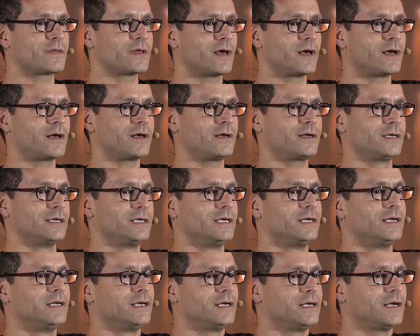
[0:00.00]
Mm-hmm. Uh,
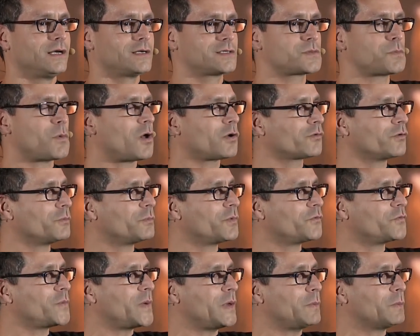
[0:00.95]
a small group
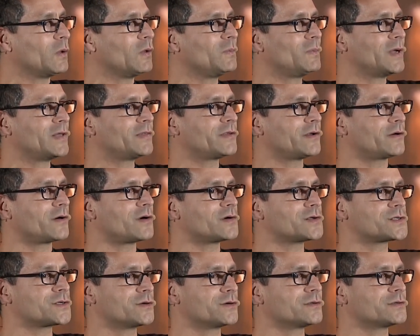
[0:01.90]
of people, but there are
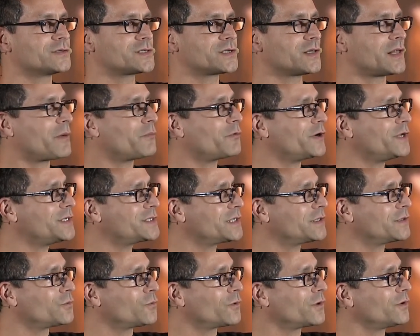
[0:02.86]
certain celebrities
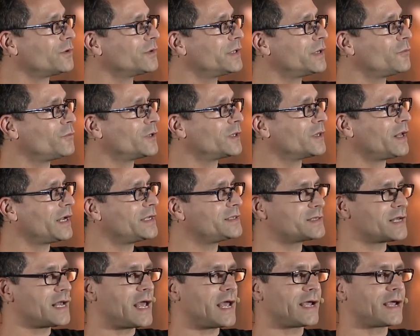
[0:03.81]
in the world that would
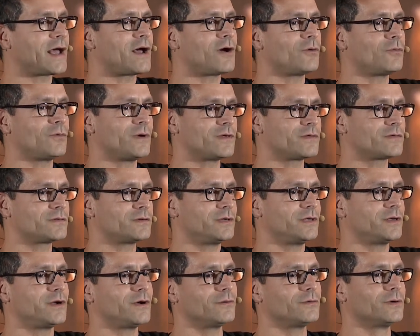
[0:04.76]
like to hang out with,
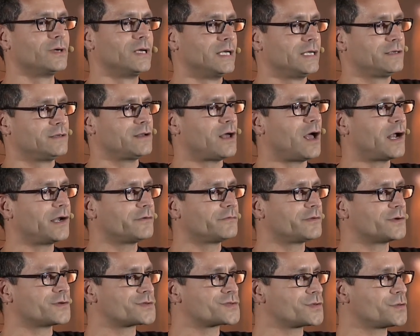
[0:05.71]
you know, nine
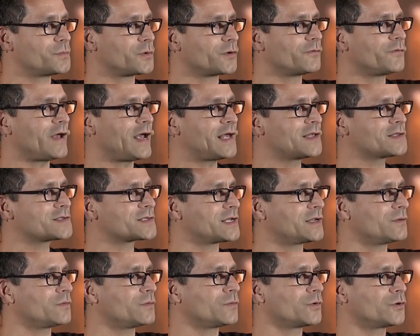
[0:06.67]
of their super fans
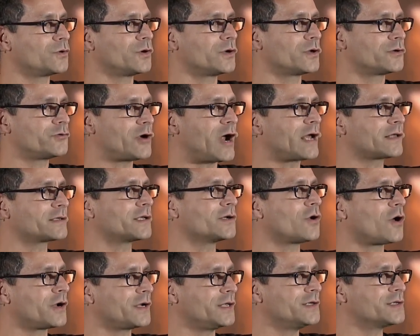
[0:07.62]
and could attract
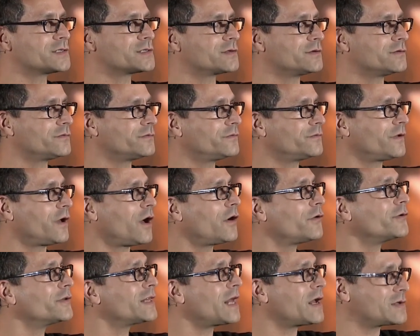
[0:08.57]
an audience of
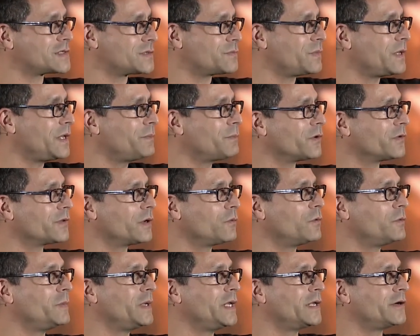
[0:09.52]
100,000 people that
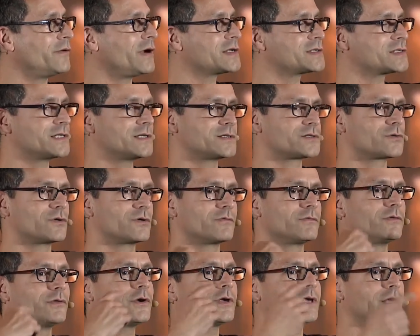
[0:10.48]
would be interested in sort
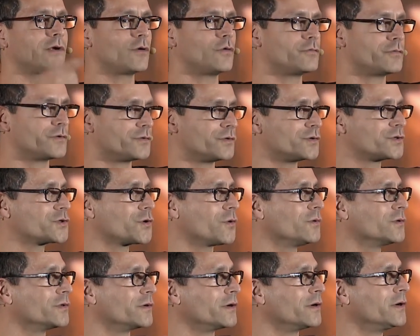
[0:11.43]
of looking over their
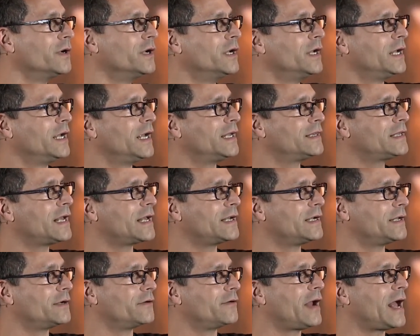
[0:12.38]
shoulder at
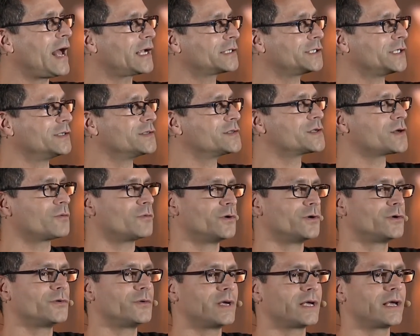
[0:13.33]
that interaction. So
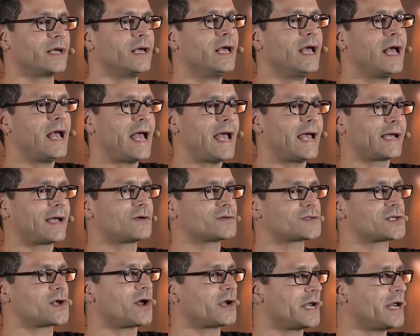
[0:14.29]
we're doing
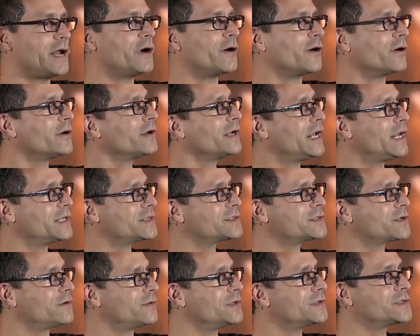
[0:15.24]
hangouts on air. And
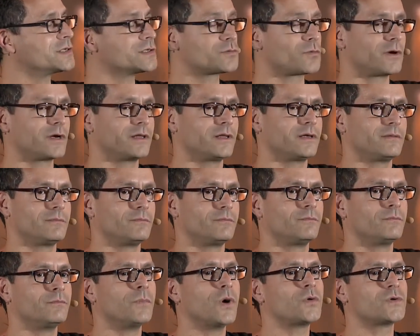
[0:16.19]
so this is one of the
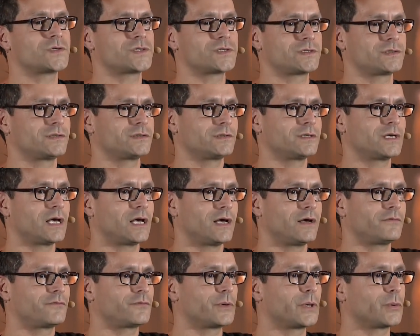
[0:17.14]
most
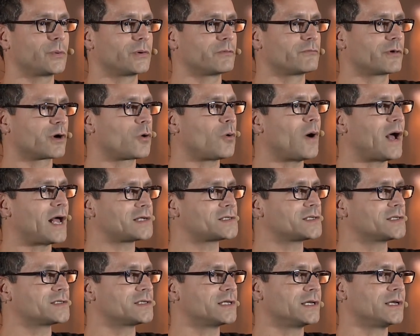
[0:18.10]
uh, frequent
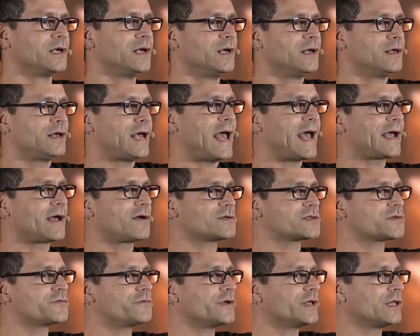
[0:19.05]
requests is that
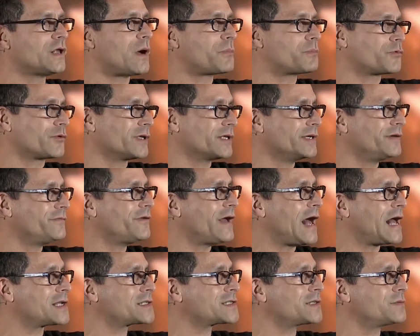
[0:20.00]
hangouts fill up really
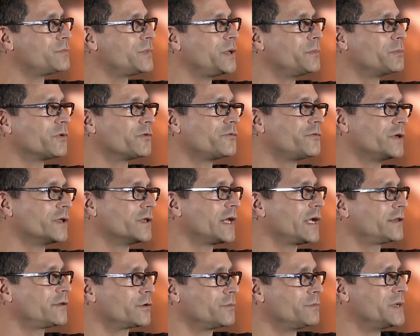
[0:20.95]
fast and people feel
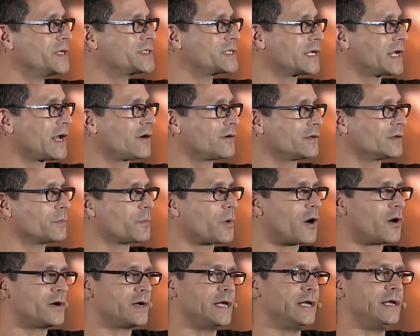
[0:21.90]
like they're missing out on the
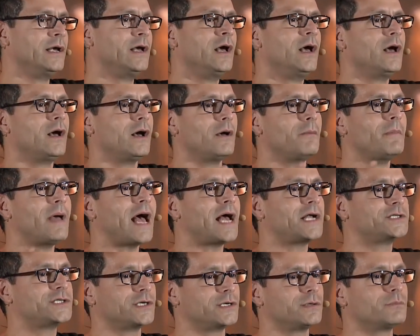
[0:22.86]
party.
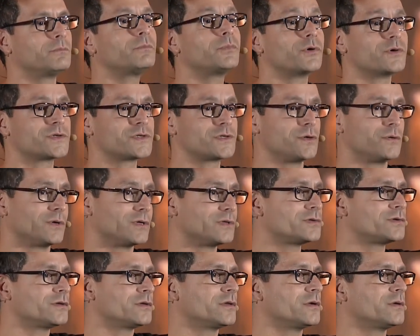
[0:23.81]
Imagine
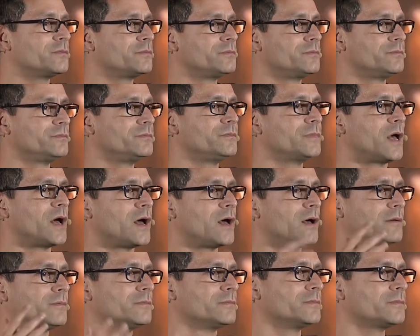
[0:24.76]
pursuant to the
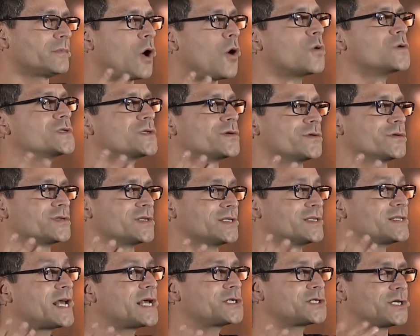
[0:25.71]
um, hoster's
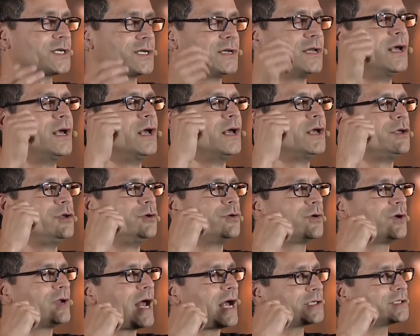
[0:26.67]
intention, you
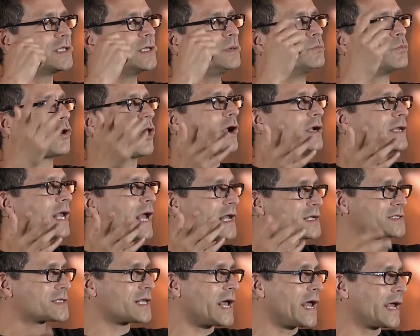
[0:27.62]
could actually
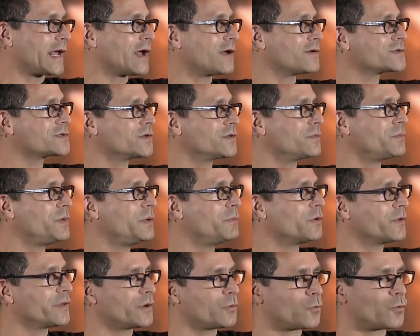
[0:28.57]
broadcast the Hangout so the
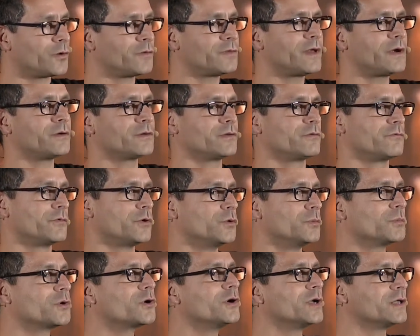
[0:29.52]
people that weren't there in the
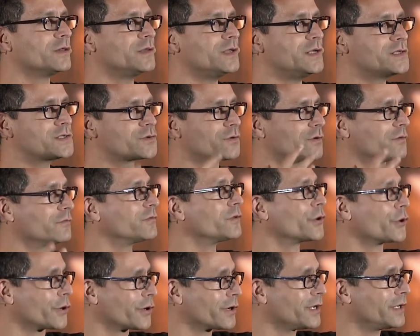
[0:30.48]
room could at least sort of
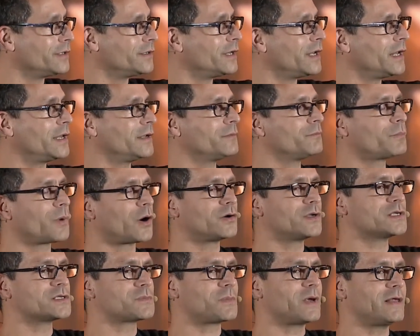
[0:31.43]
lurk and, and
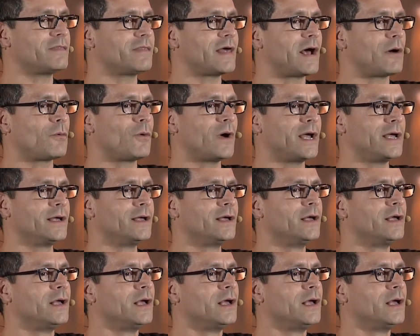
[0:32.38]
participate that sure. way.